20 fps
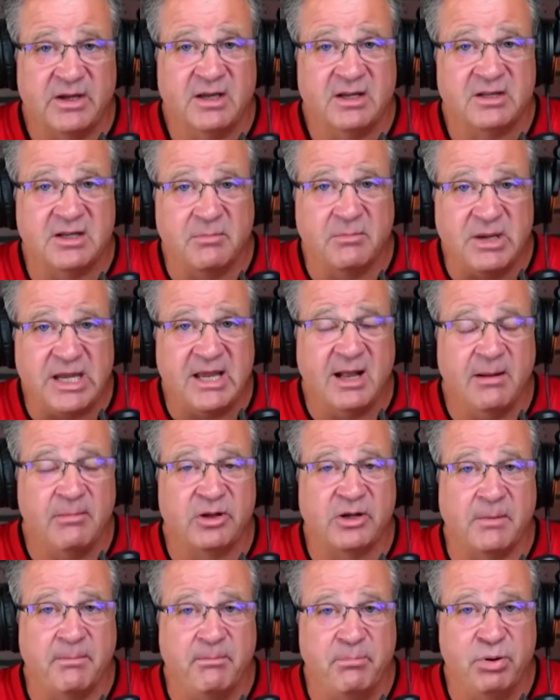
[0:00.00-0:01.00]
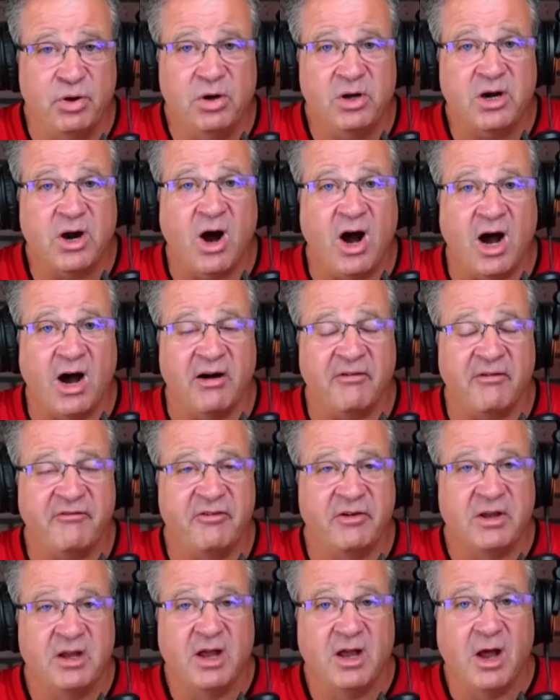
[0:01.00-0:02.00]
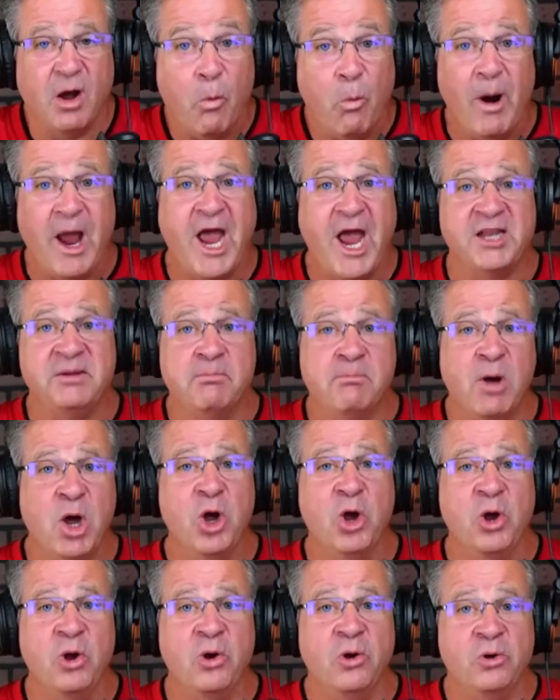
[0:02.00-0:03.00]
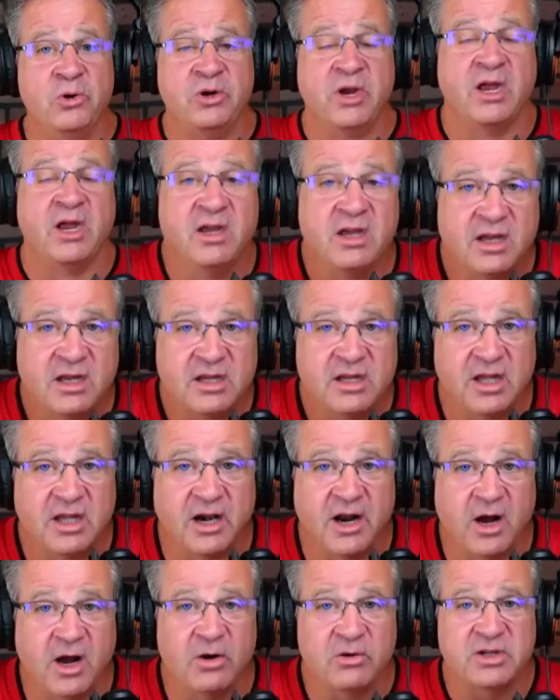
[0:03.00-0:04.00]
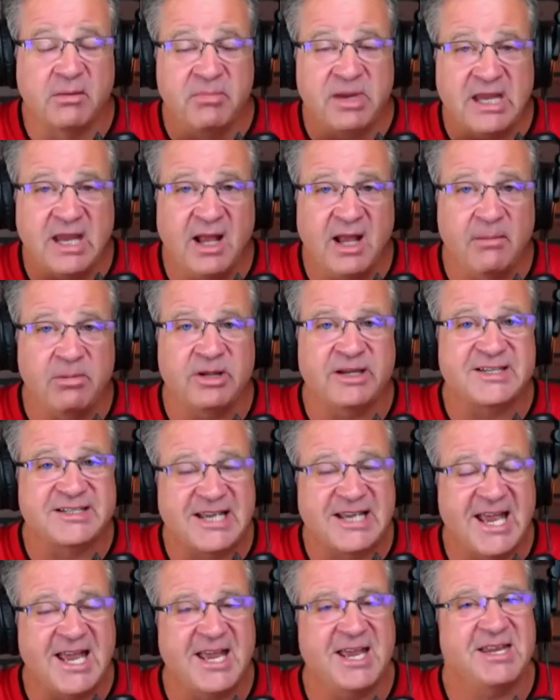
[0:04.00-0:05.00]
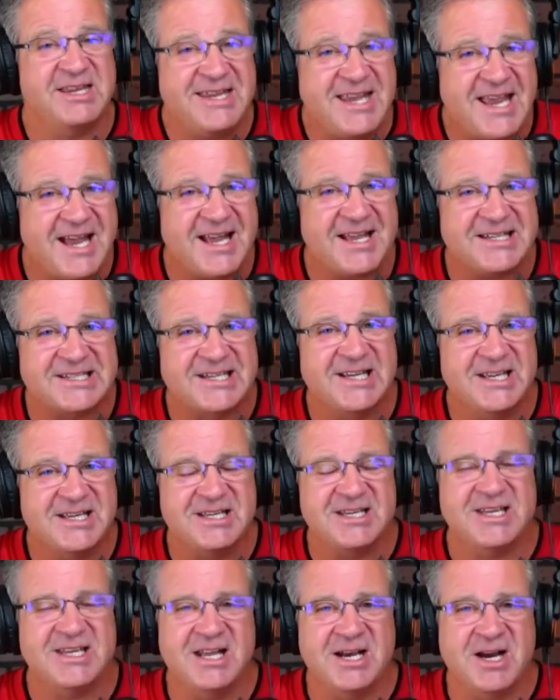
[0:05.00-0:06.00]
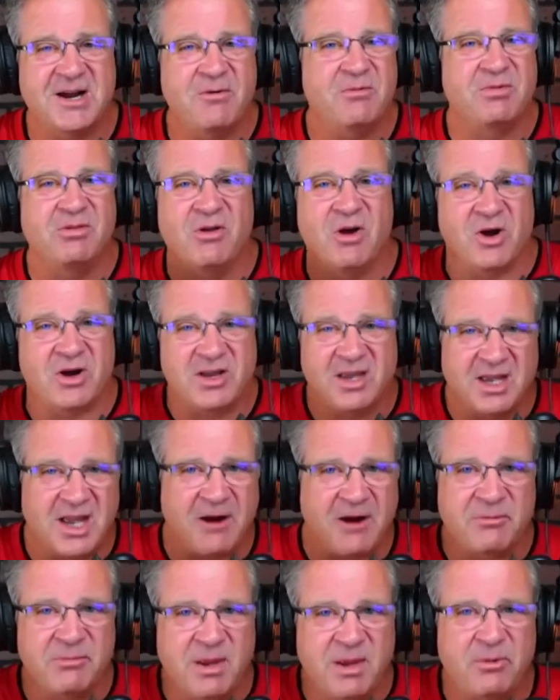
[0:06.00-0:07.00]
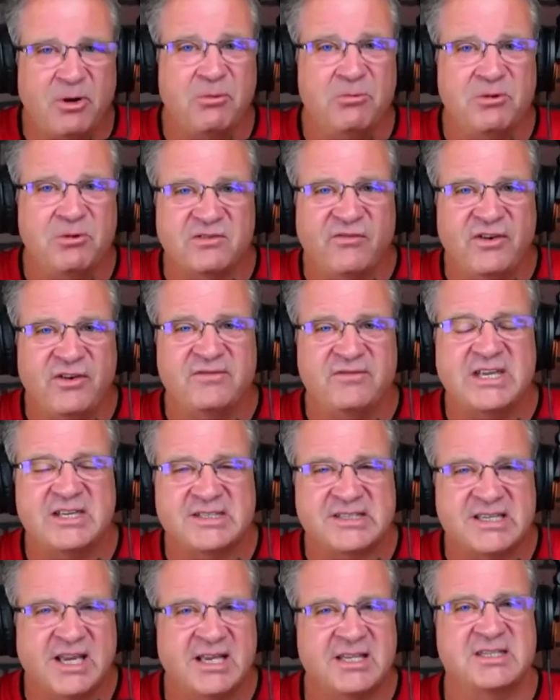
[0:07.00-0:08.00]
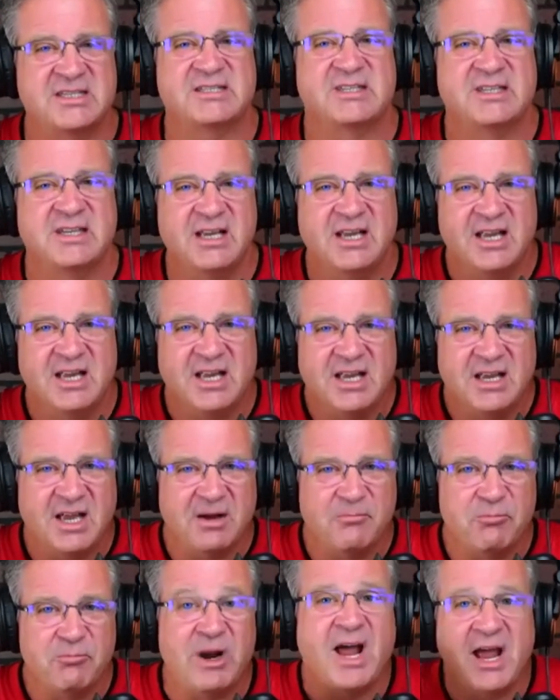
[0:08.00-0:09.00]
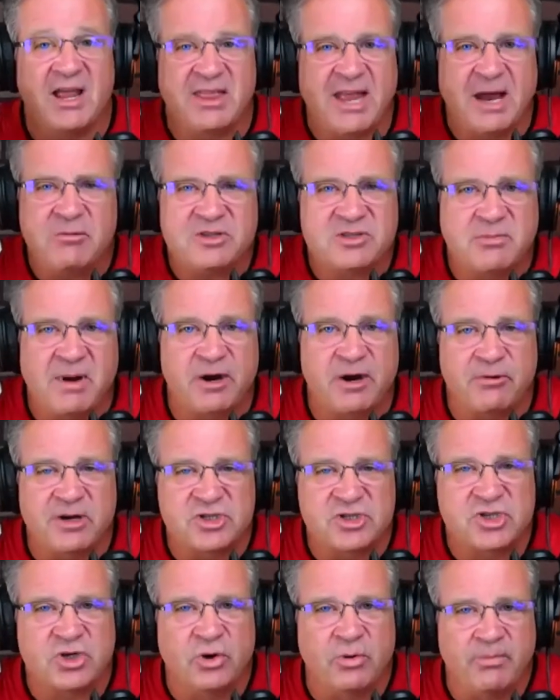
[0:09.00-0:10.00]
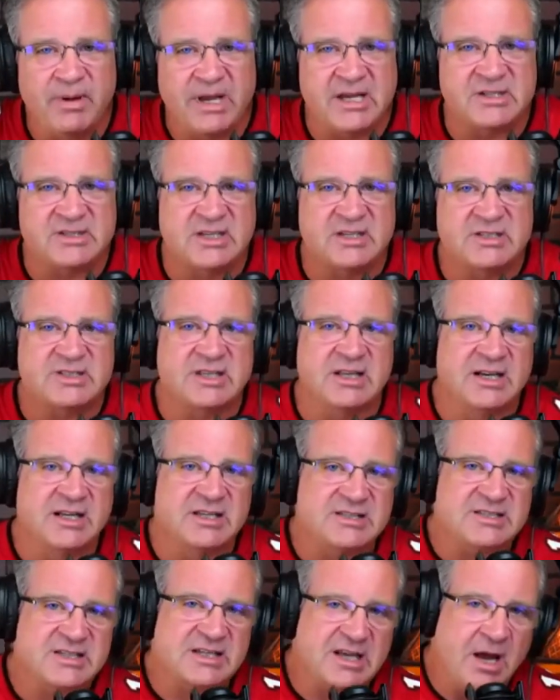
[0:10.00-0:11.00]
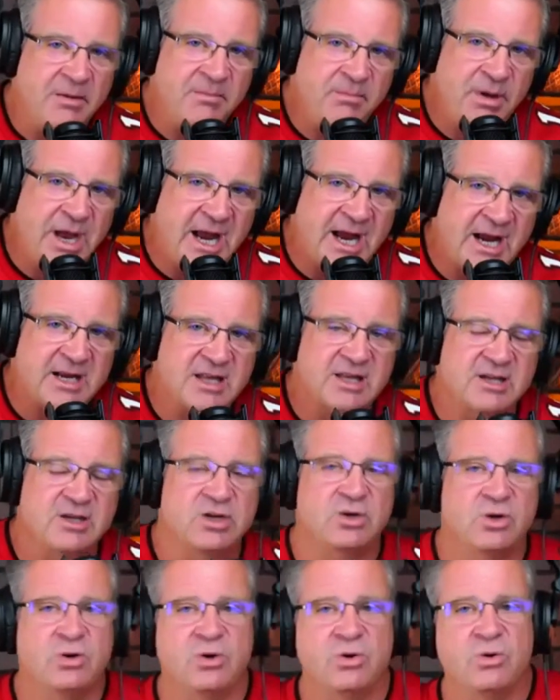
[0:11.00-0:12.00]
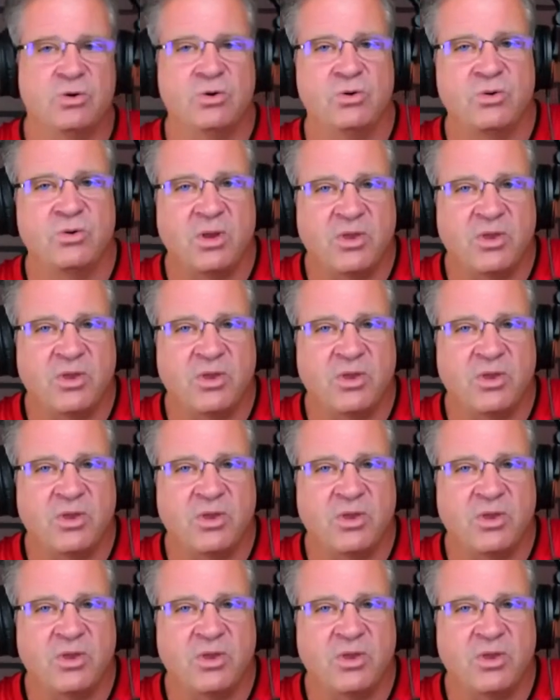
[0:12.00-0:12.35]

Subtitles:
to be able to put off when moon, to be able to say, yeah, it's, look, I remember it was 50 cents that was my original basis, and it's come back to